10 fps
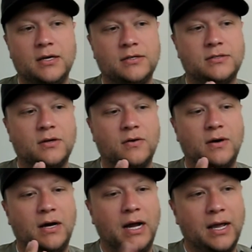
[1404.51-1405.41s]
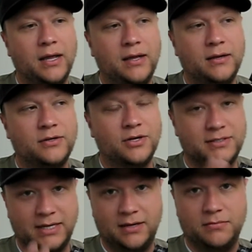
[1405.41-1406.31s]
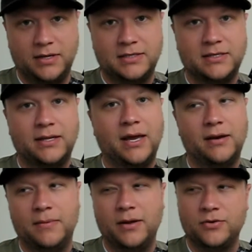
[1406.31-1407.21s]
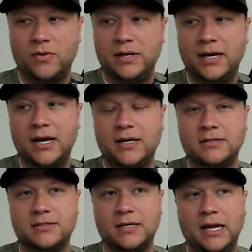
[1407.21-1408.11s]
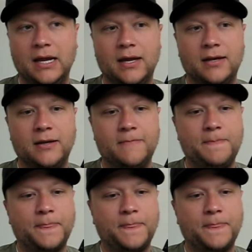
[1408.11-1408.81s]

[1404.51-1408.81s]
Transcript: So I took second place in that at about 20 guys, and